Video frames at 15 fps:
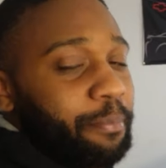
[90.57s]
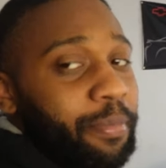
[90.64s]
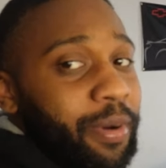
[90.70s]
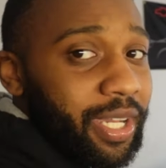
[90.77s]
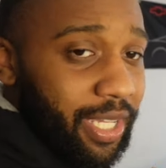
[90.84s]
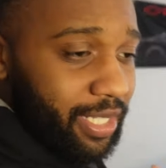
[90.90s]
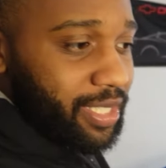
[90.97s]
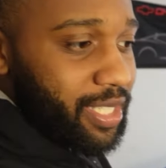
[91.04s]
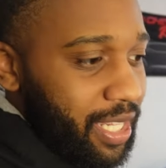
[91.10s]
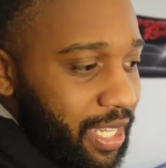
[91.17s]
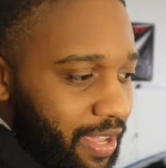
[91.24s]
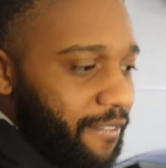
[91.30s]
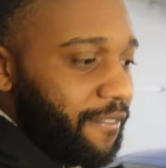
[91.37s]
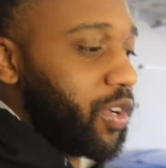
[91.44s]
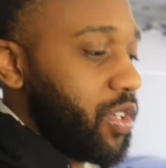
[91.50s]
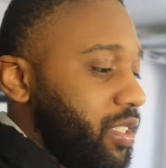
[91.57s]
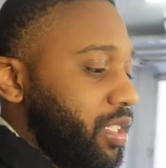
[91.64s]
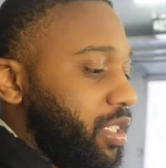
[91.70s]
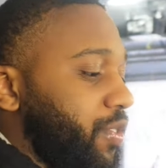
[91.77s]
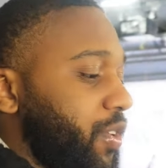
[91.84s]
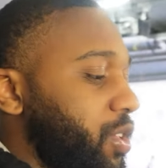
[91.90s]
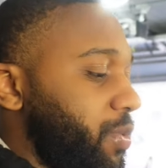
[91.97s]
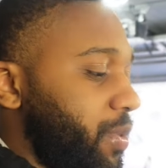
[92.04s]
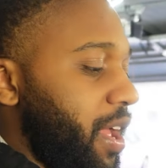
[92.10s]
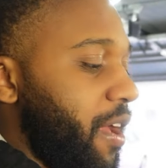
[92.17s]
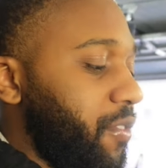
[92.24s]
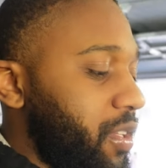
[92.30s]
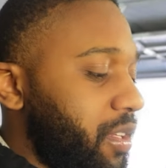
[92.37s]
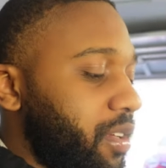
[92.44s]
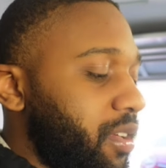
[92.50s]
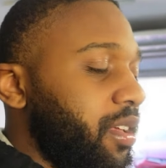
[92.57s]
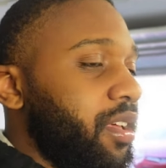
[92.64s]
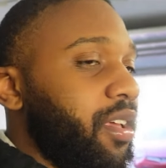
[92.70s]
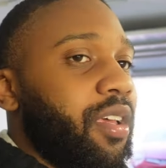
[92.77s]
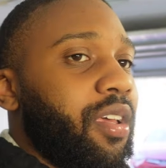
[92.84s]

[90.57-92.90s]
But first things first, we have to